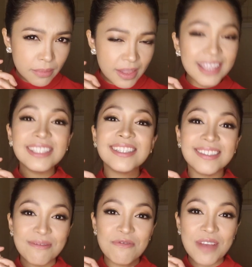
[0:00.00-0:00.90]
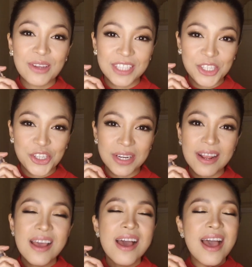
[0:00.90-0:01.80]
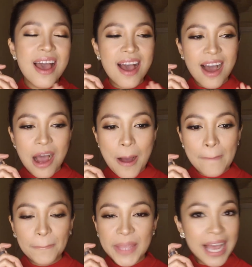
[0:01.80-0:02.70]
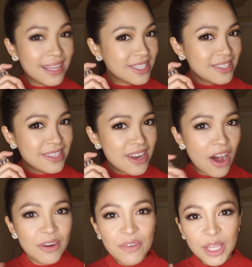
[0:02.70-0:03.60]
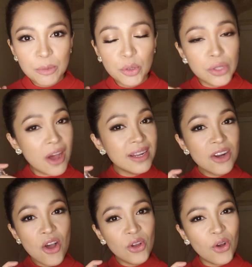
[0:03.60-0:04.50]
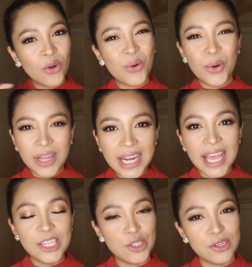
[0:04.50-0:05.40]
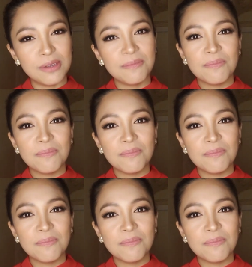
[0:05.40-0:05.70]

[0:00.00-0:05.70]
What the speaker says: this foundation. Yeah, it's not available, not in Hong Kong or in Asia.